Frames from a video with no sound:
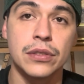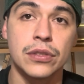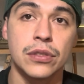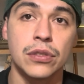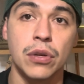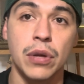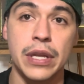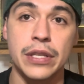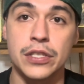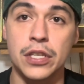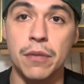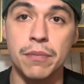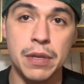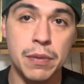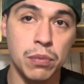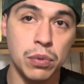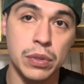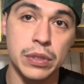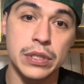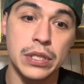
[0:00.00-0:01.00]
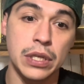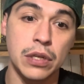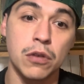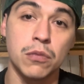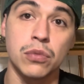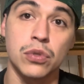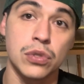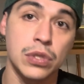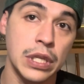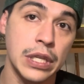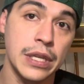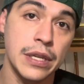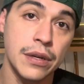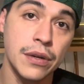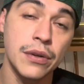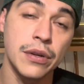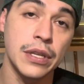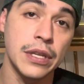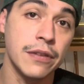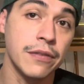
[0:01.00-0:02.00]
So, and some people, it took almost a
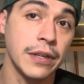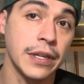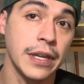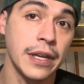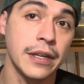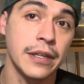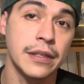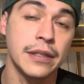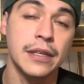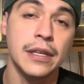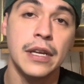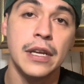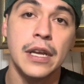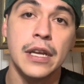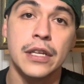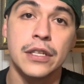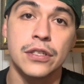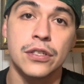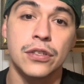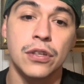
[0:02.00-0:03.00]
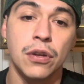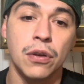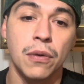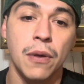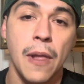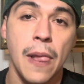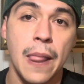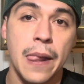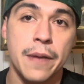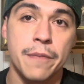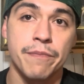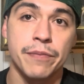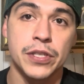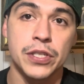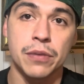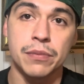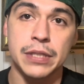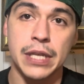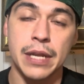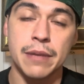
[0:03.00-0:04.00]
year to even get it. So
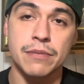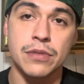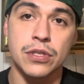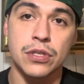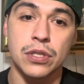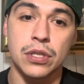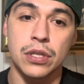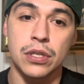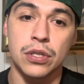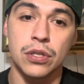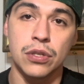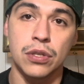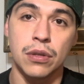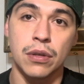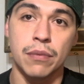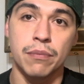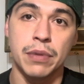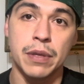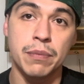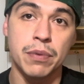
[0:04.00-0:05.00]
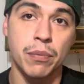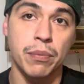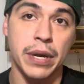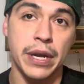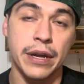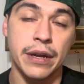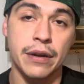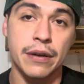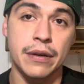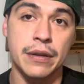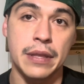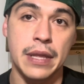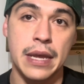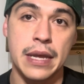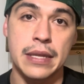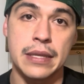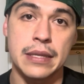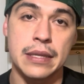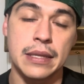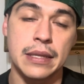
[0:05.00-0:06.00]
sometimes be prepared
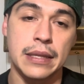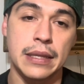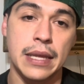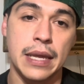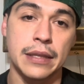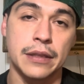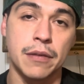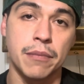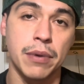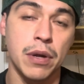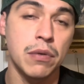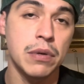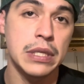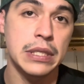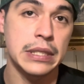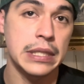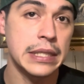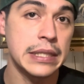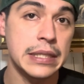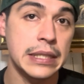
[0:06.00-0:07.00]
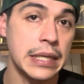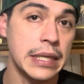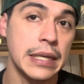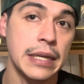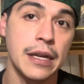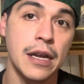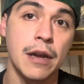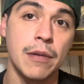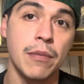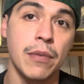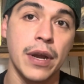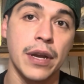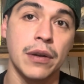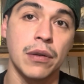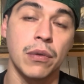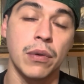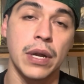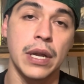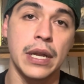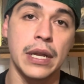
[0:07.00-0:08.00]
that the bonus isn't going to come right
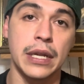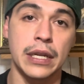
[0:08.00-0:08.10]
away.